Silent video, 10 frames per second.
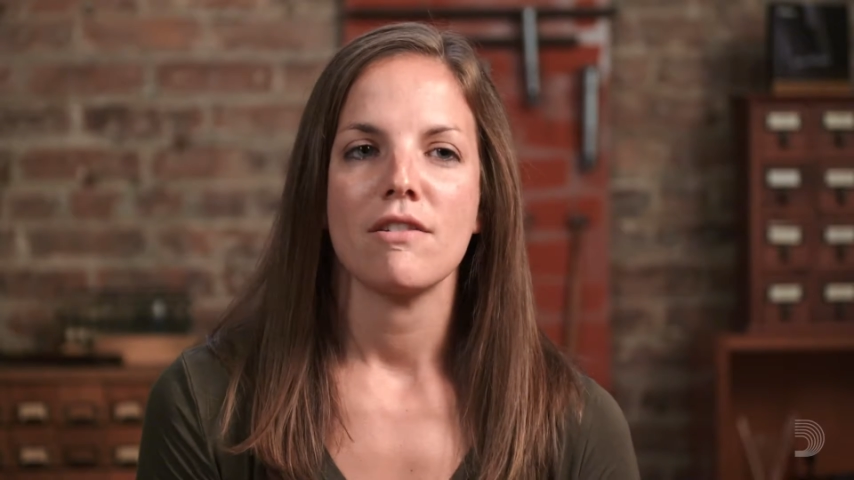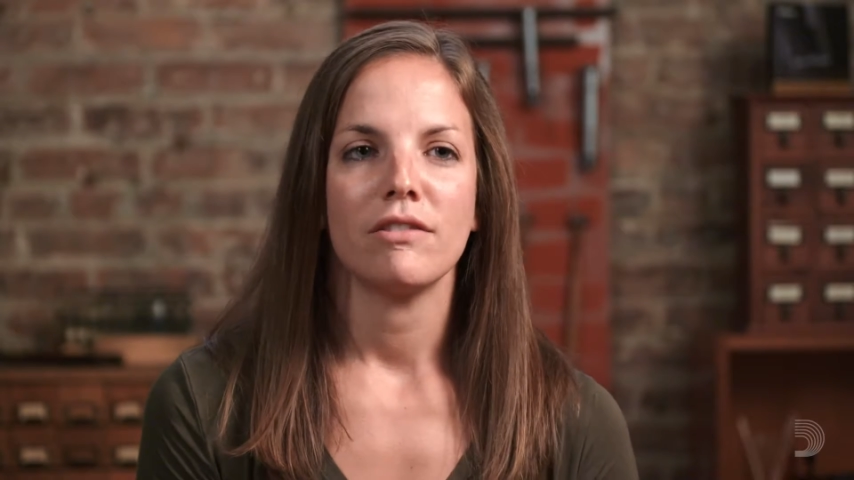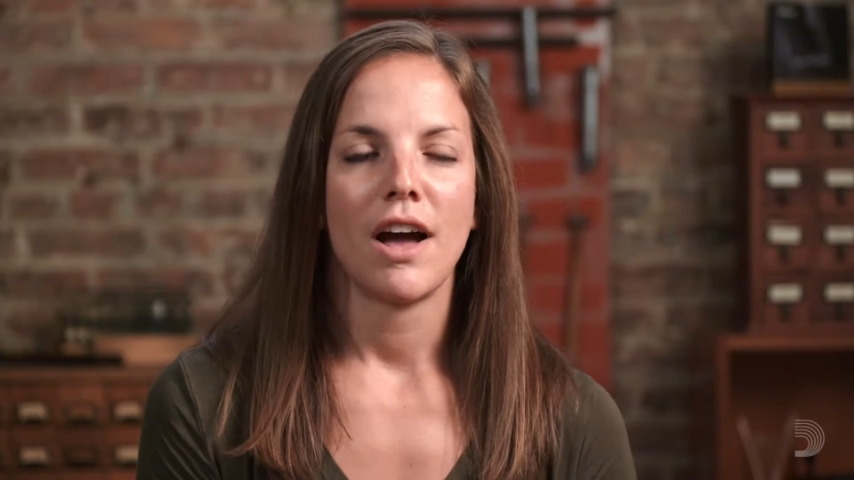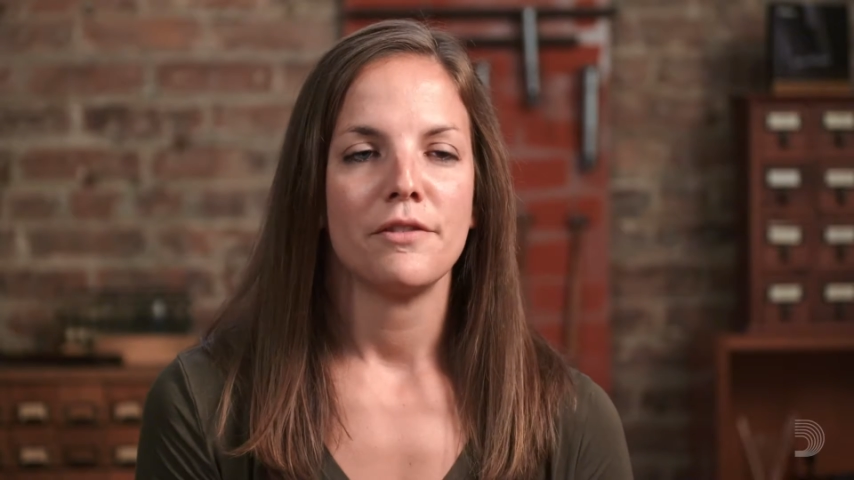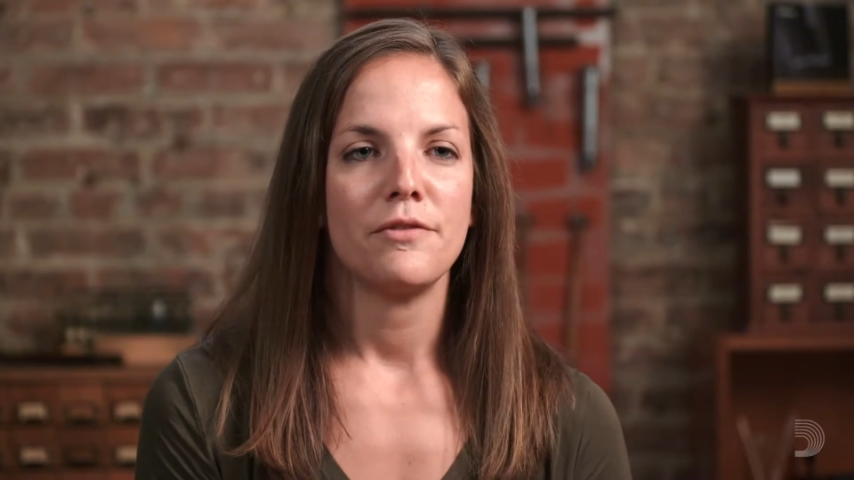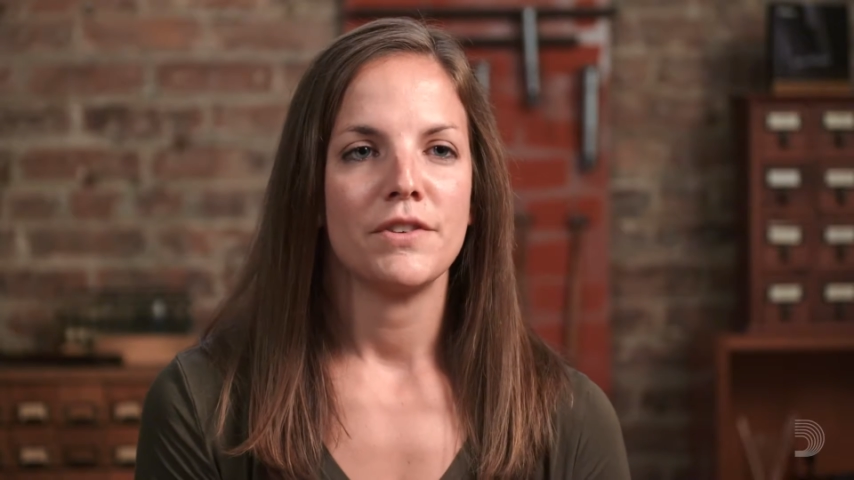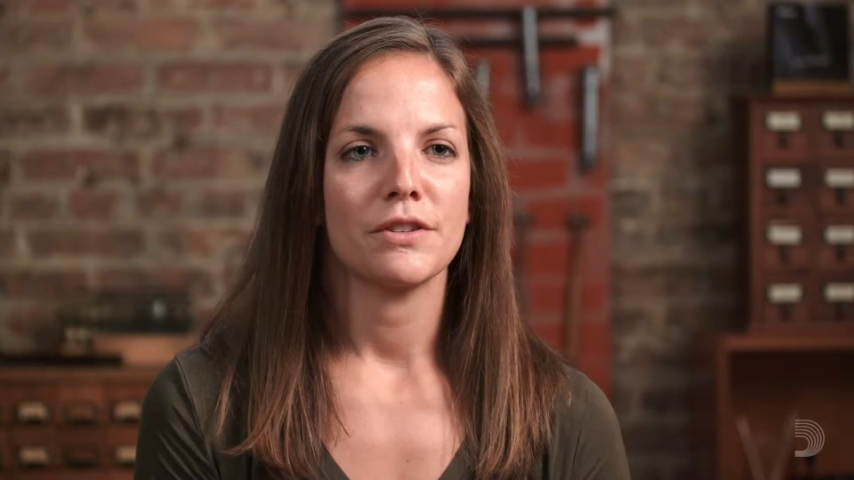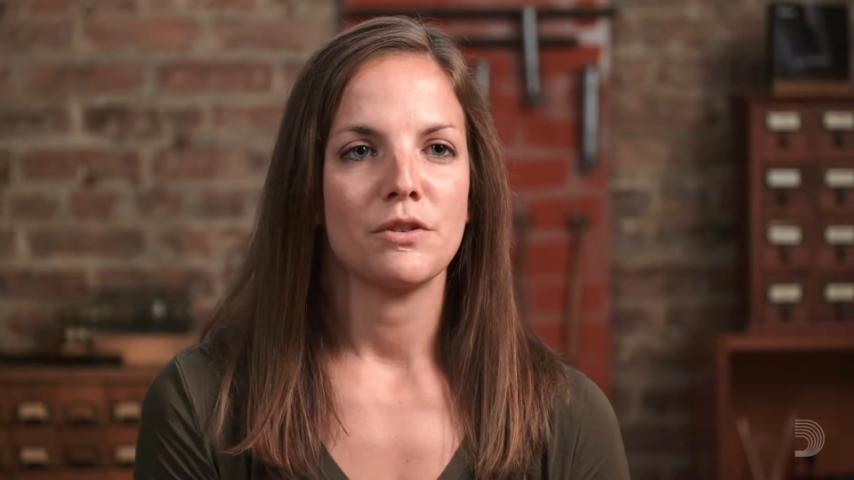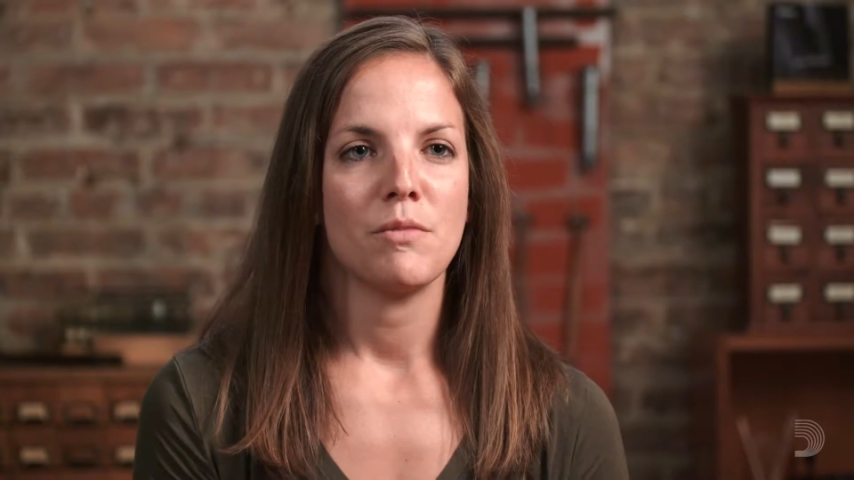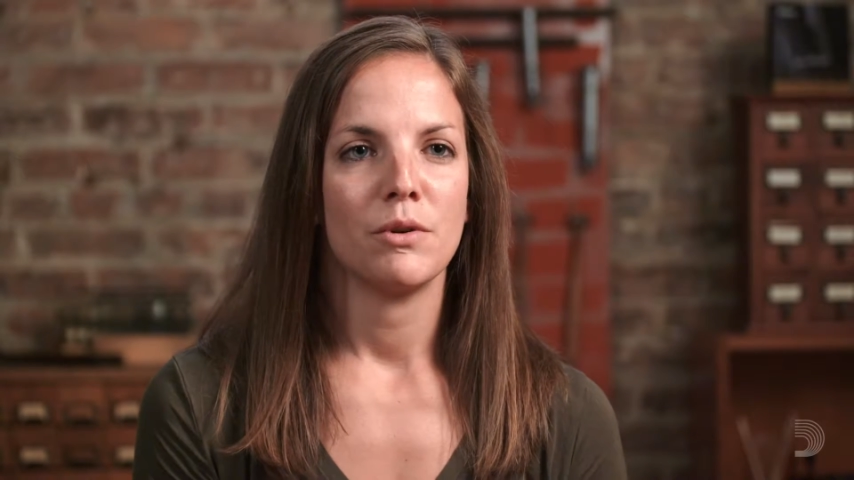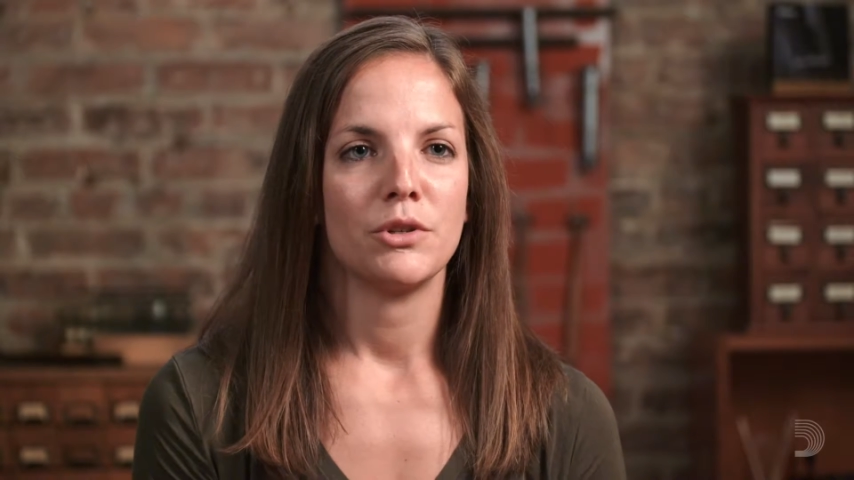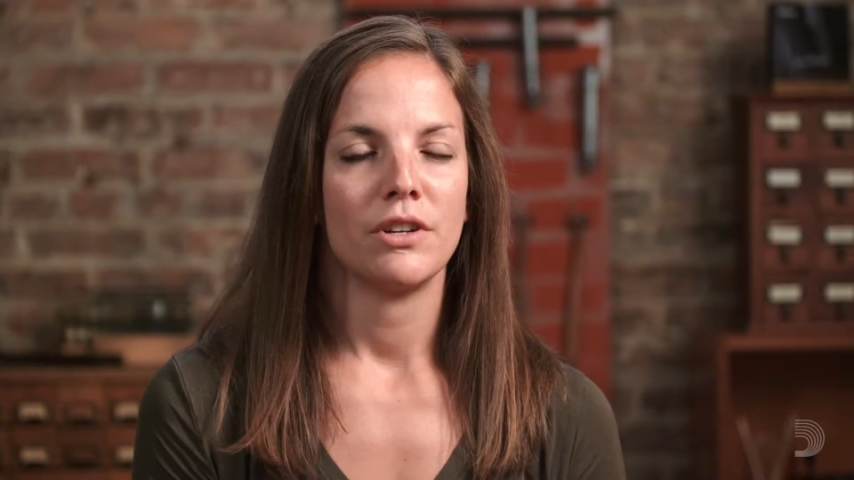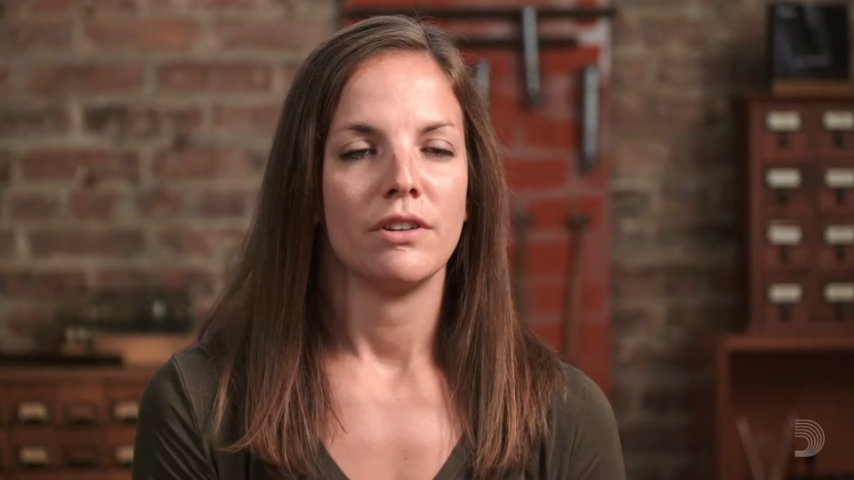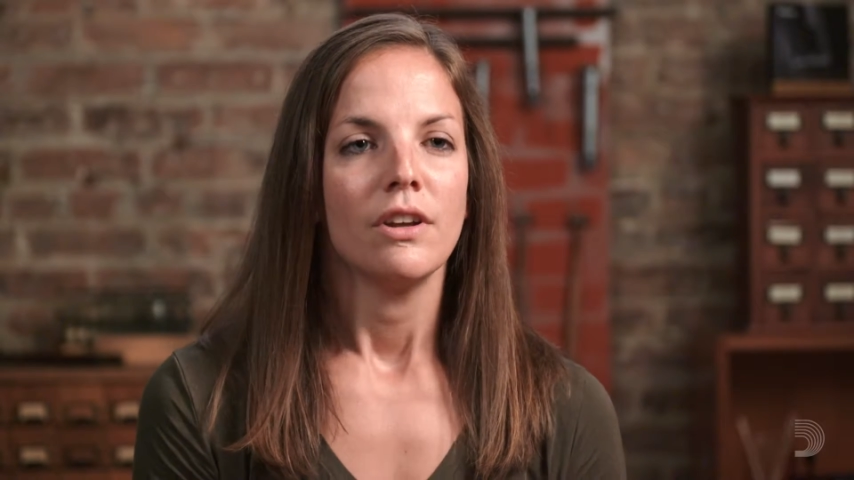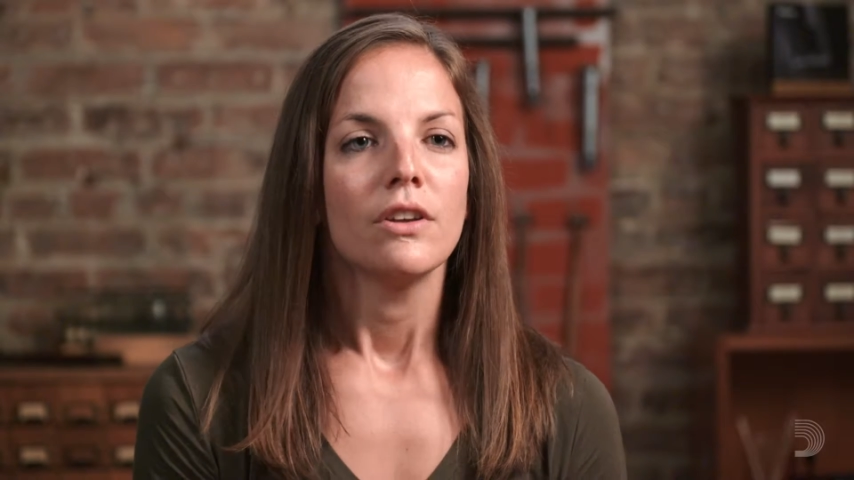a lot of physical motion,